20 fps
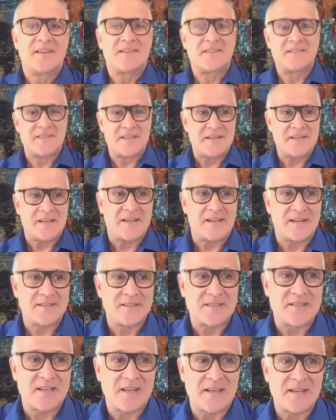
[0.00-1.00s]
senior
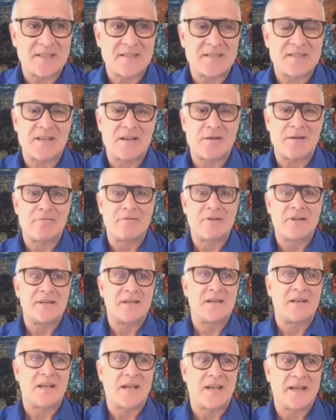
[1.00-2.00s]
artists like
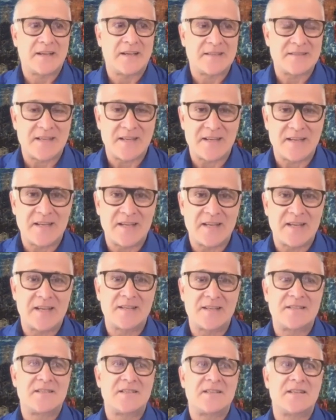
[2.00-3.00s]
Selwyn, like Sandy
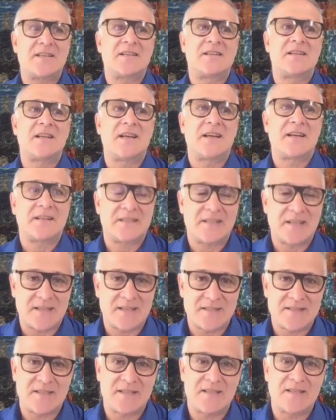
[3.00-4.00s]
Edsett, like
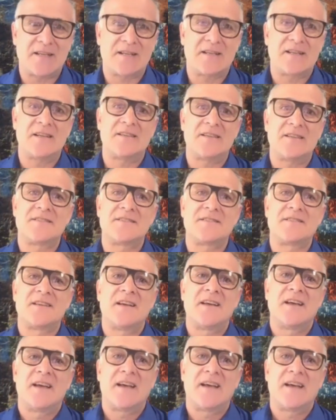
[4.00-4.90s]
Darcy Nicholas,